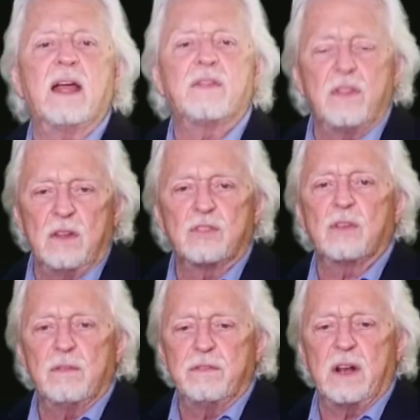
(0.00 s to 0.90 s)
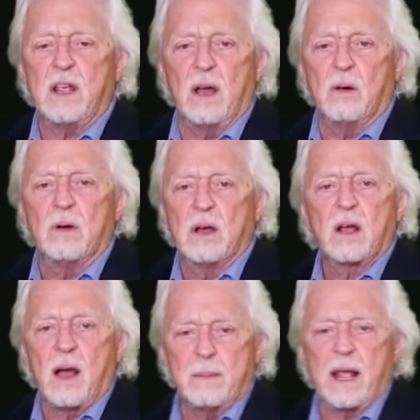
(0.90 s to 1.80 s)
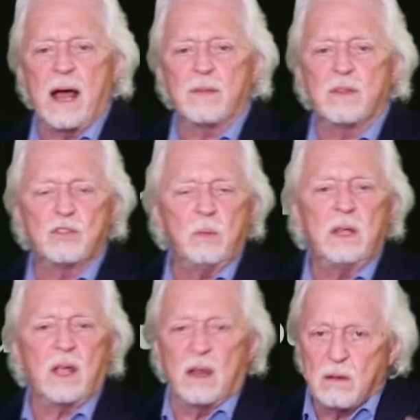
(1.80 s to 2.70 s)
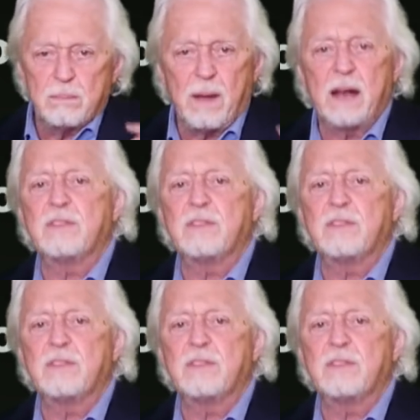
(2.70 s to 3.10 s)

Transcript: get this video coming out this weekend. My